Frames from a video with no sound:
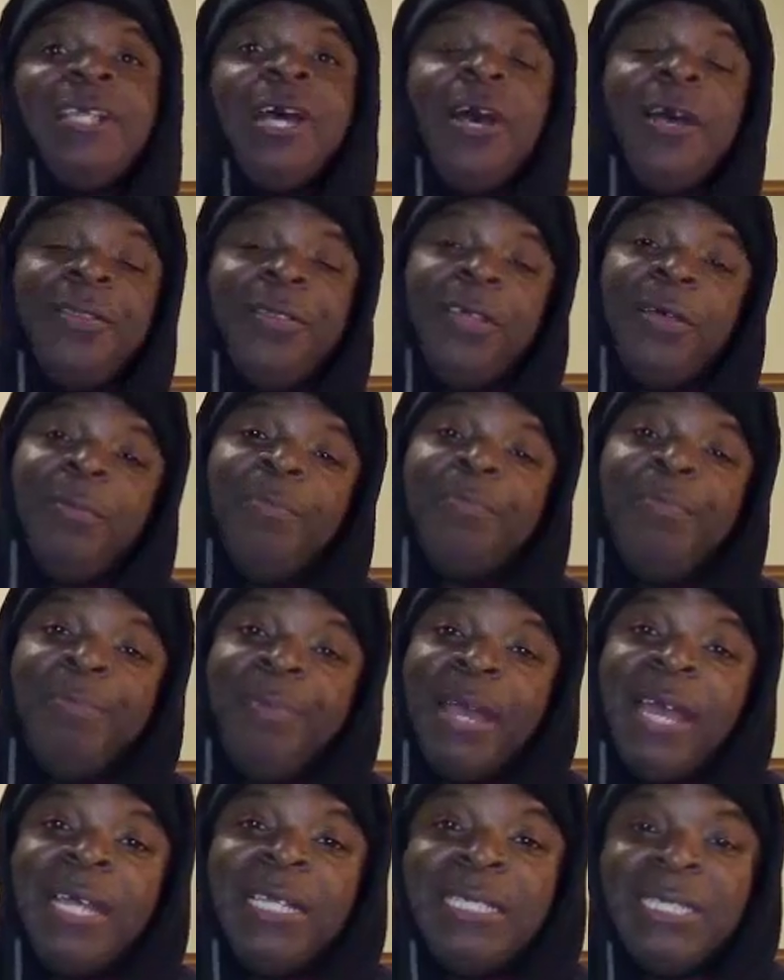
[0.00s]
are the
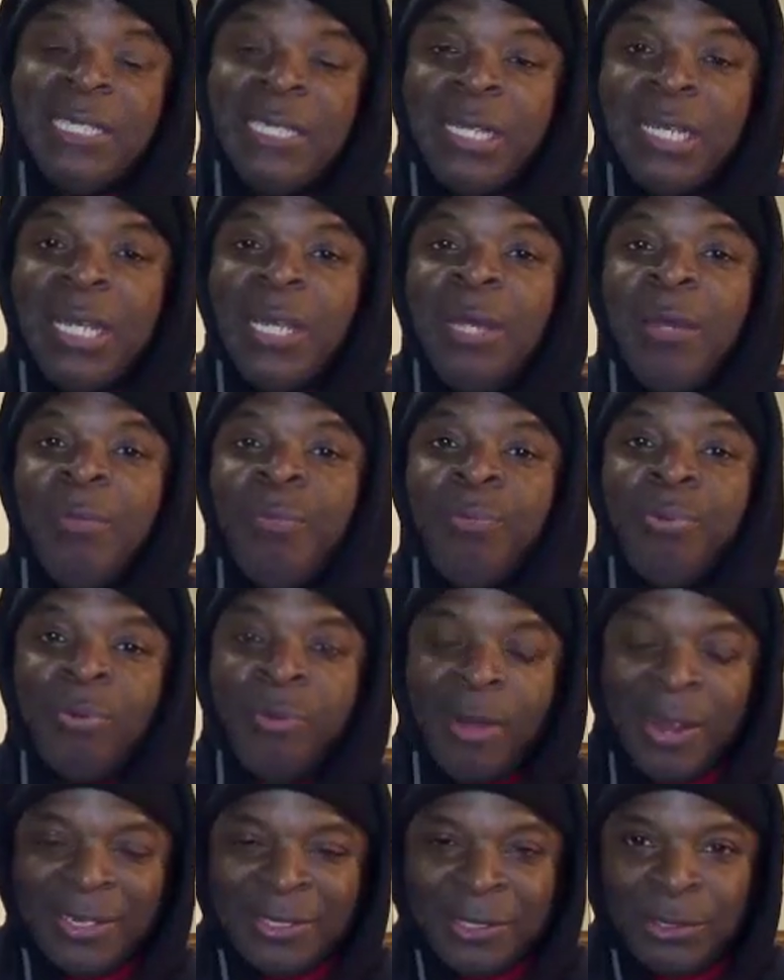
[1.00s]
best
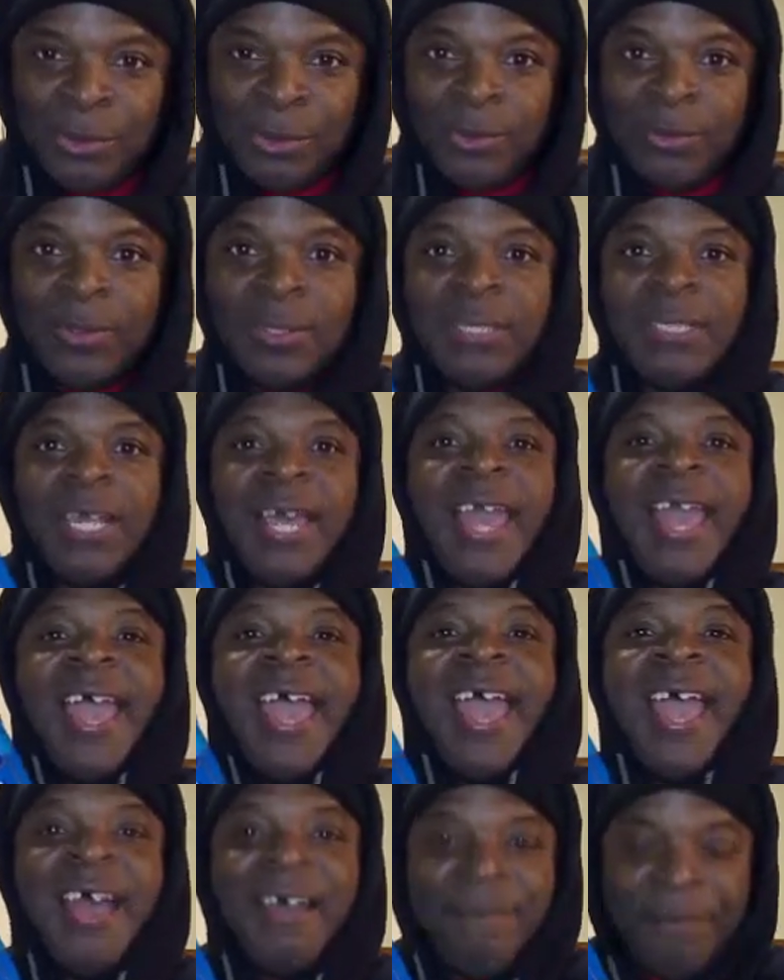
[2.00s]
pretzels
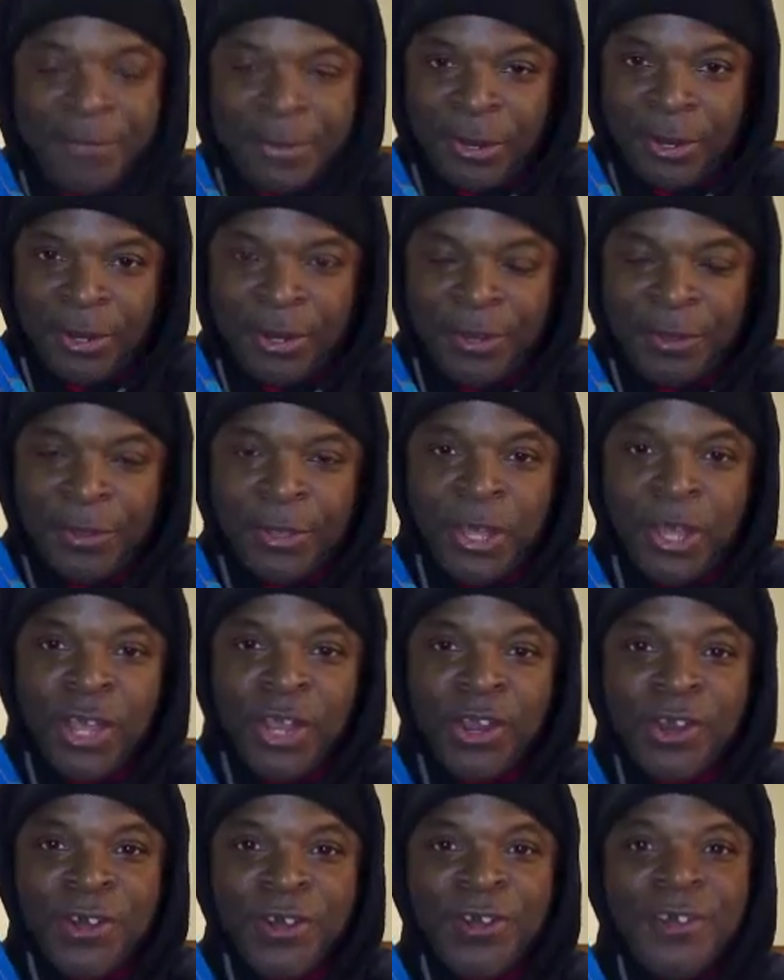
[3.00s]
ever.
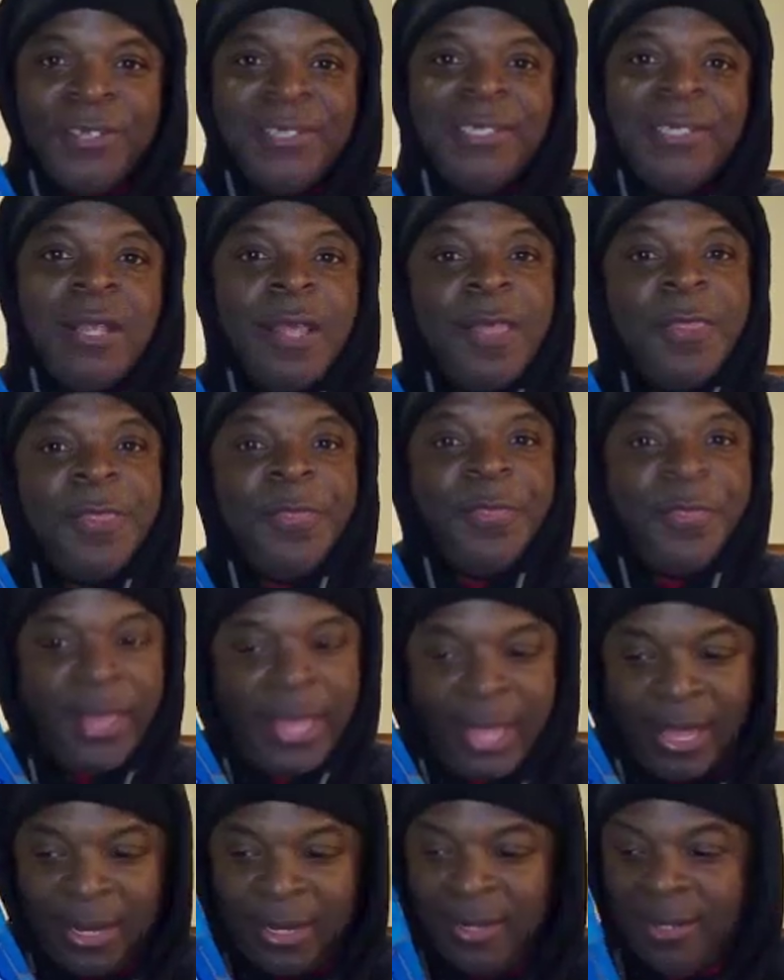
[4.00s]
Hers
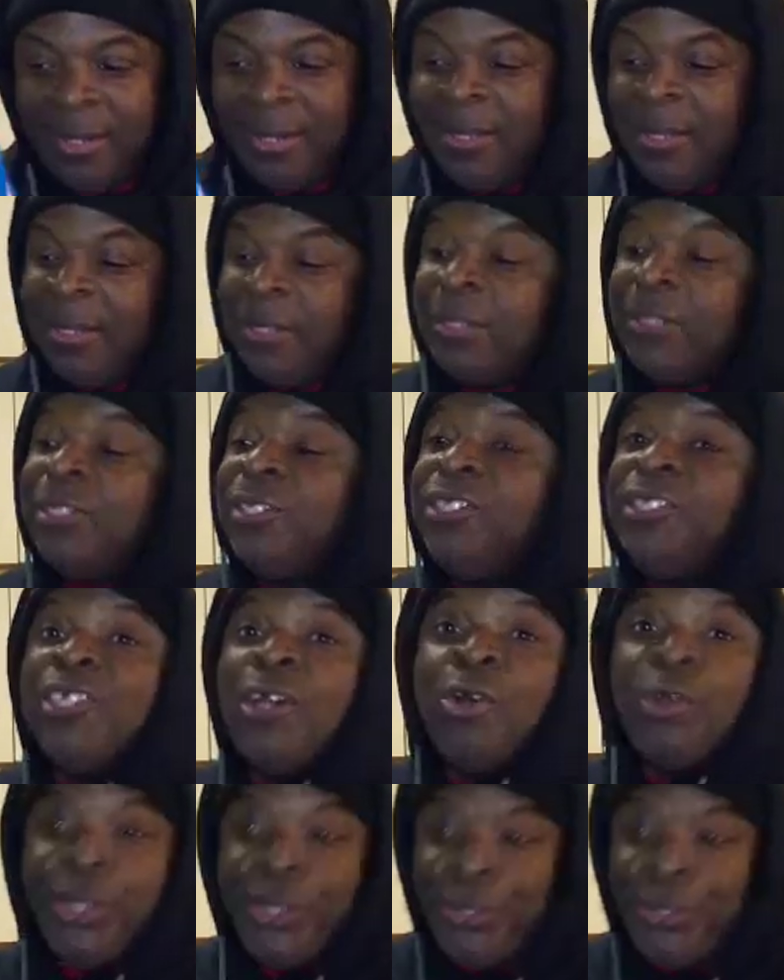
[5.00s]
thin, so